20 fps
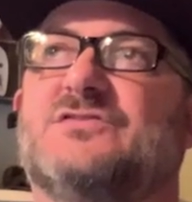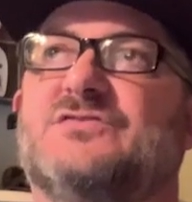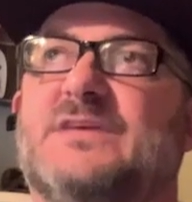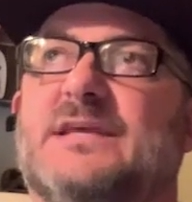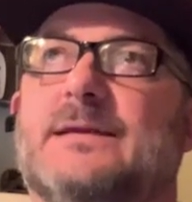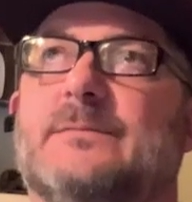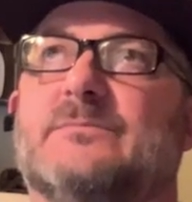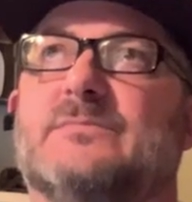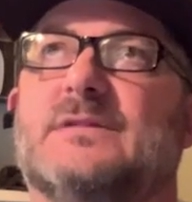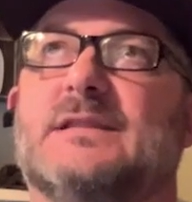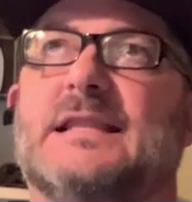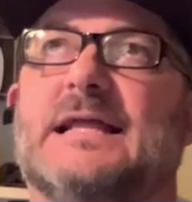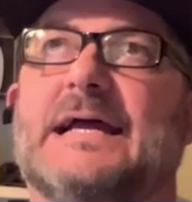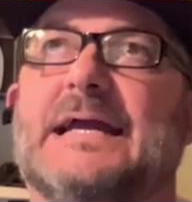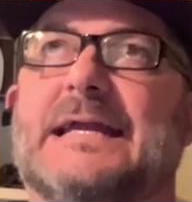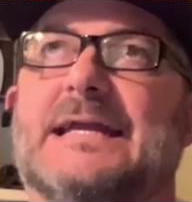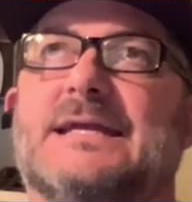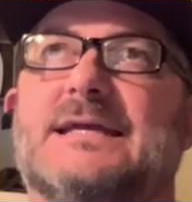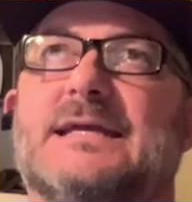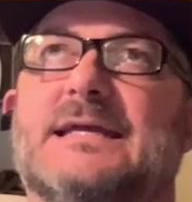It
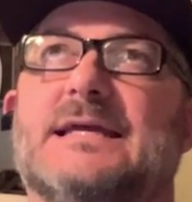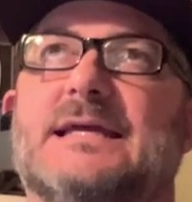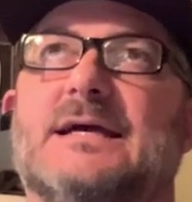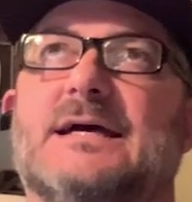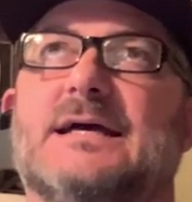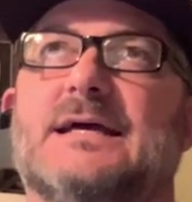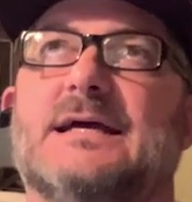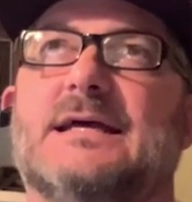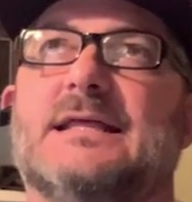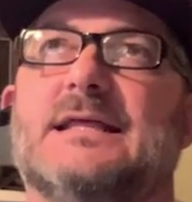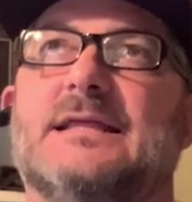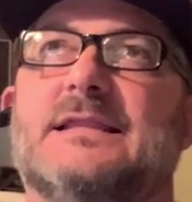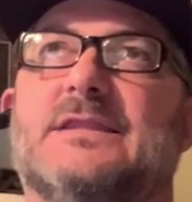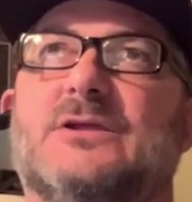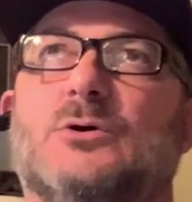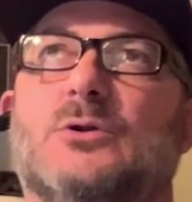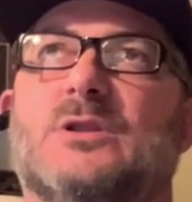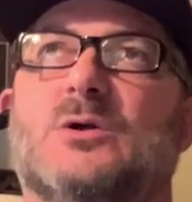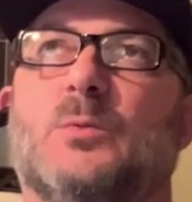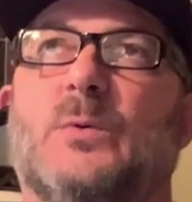seemed like
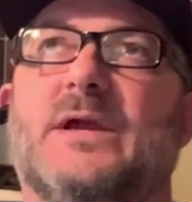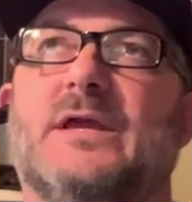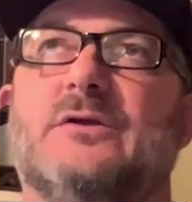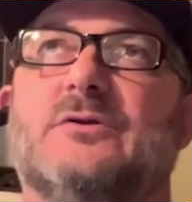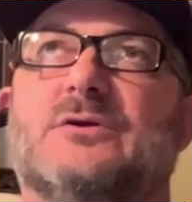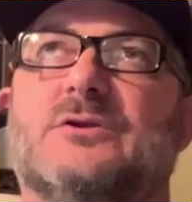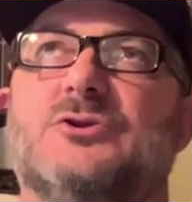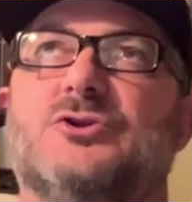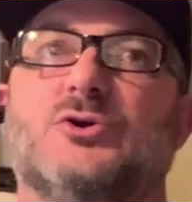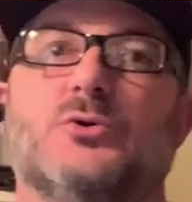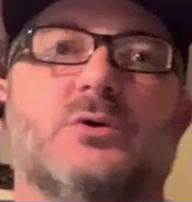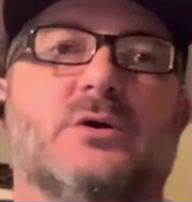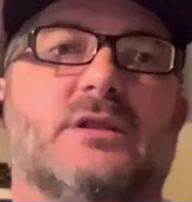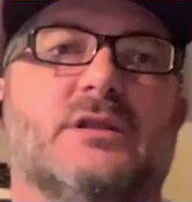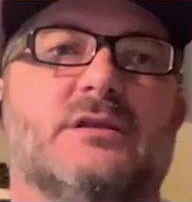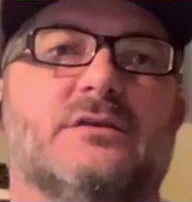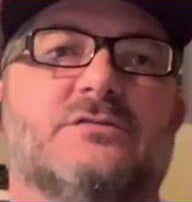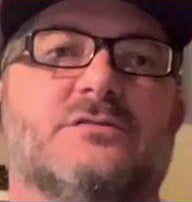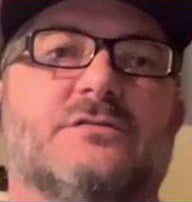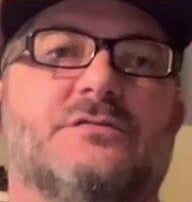the only way you could
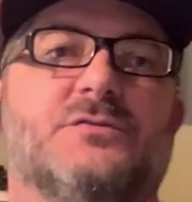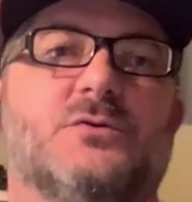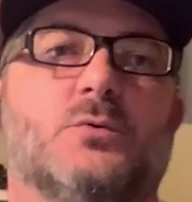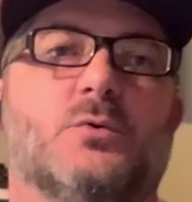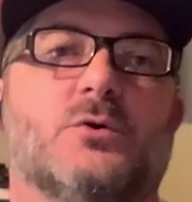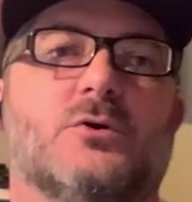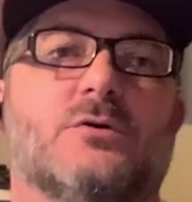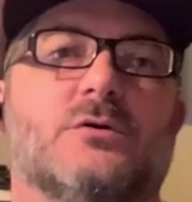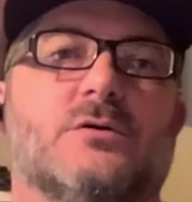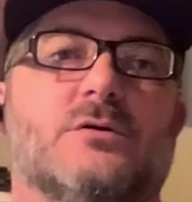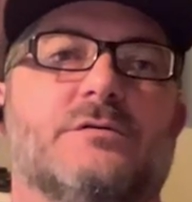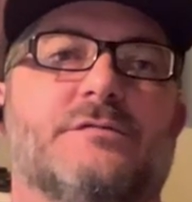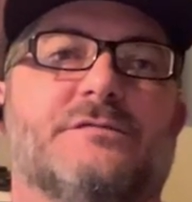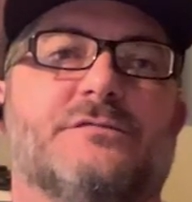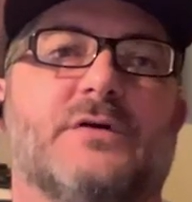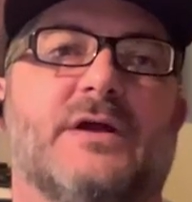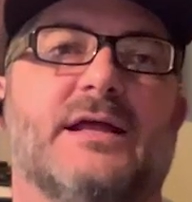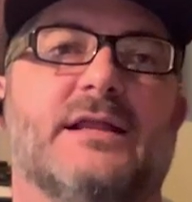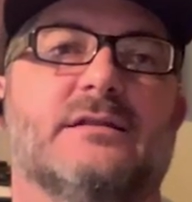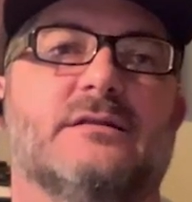do it is if you
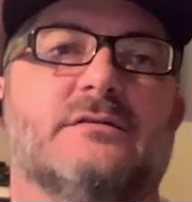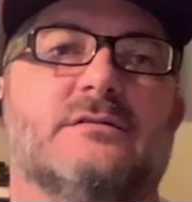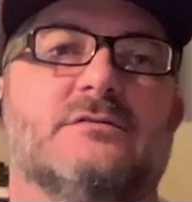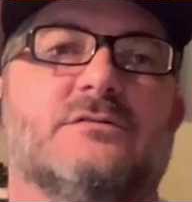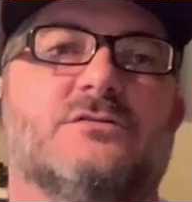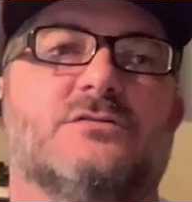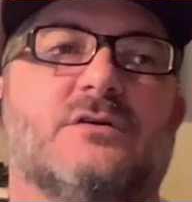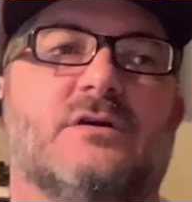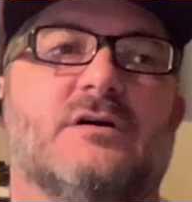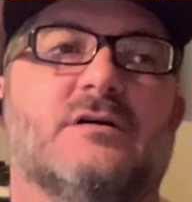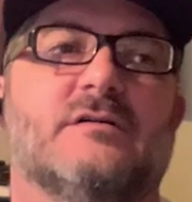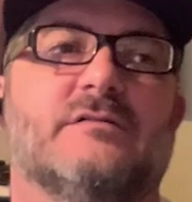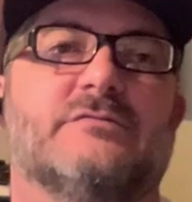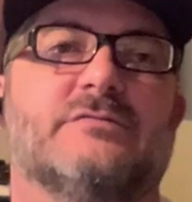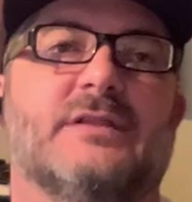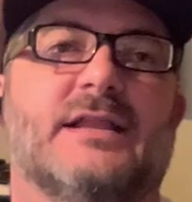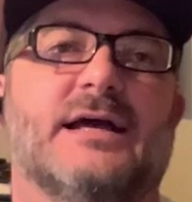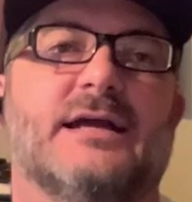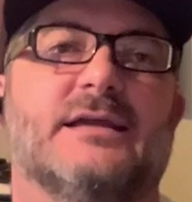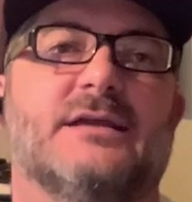were friends
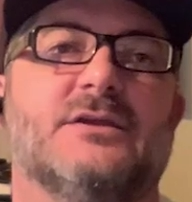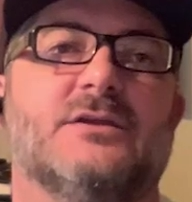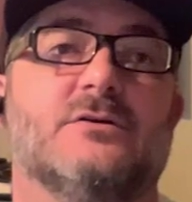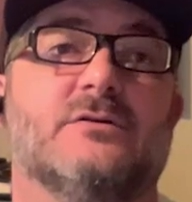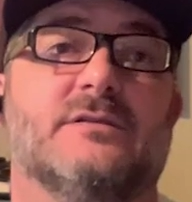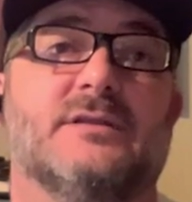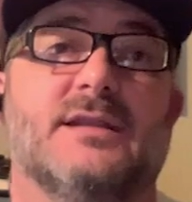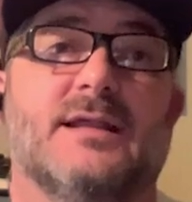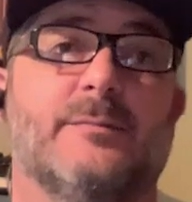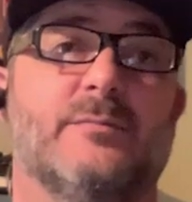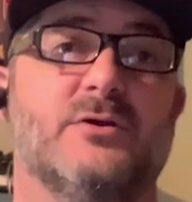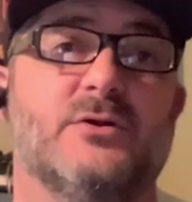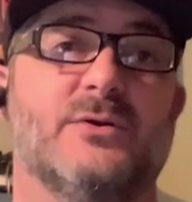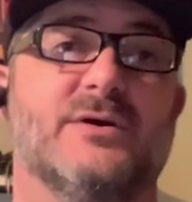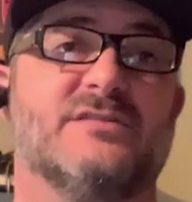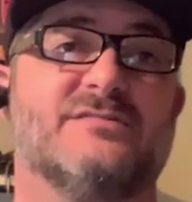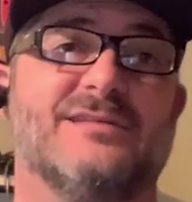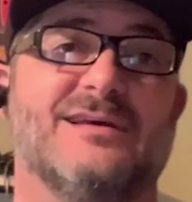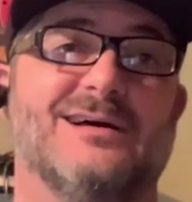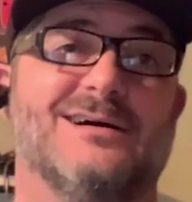of the
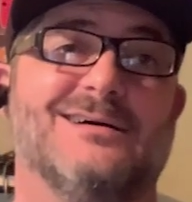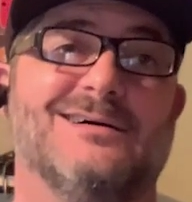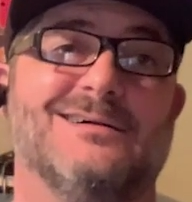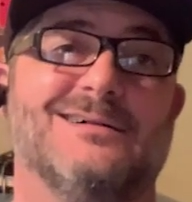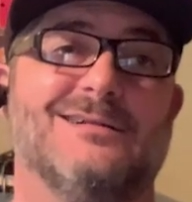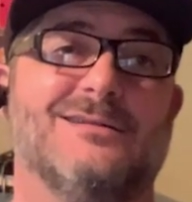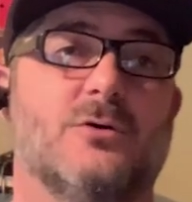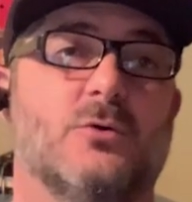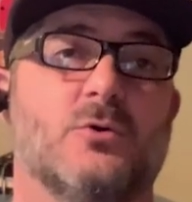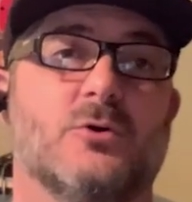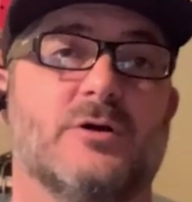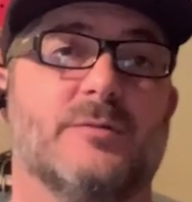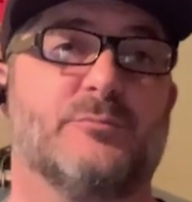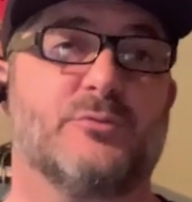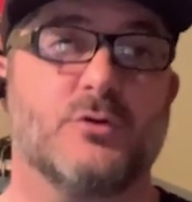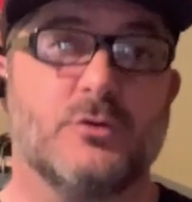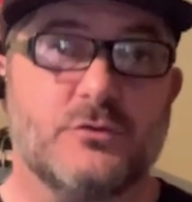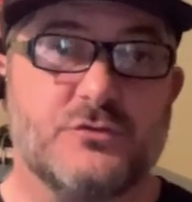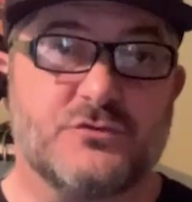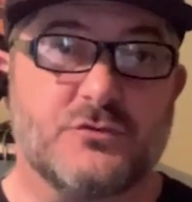WSL
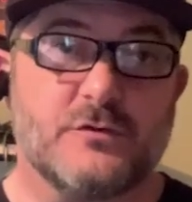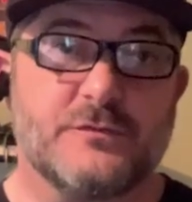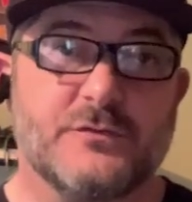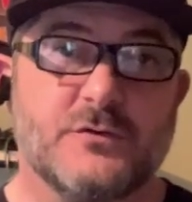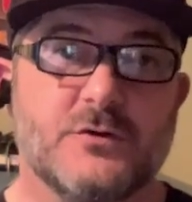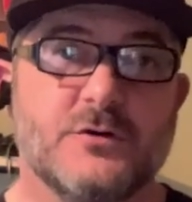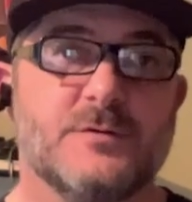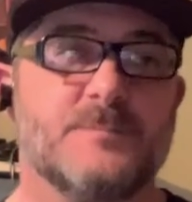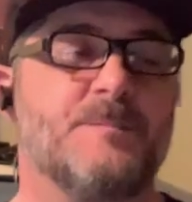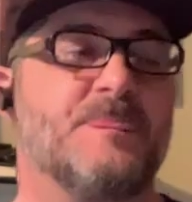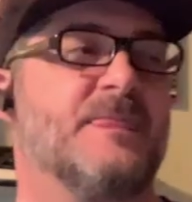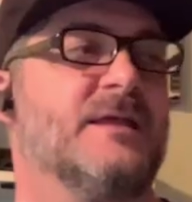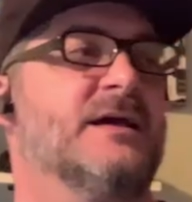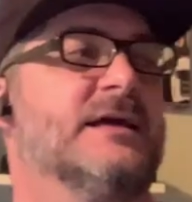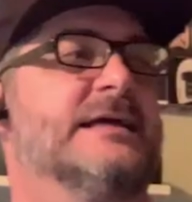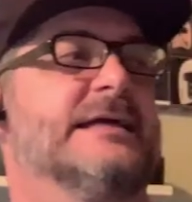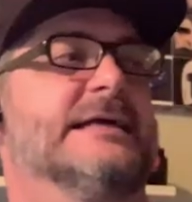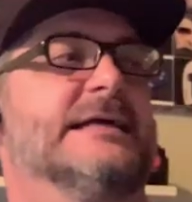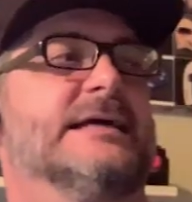or a pro surfer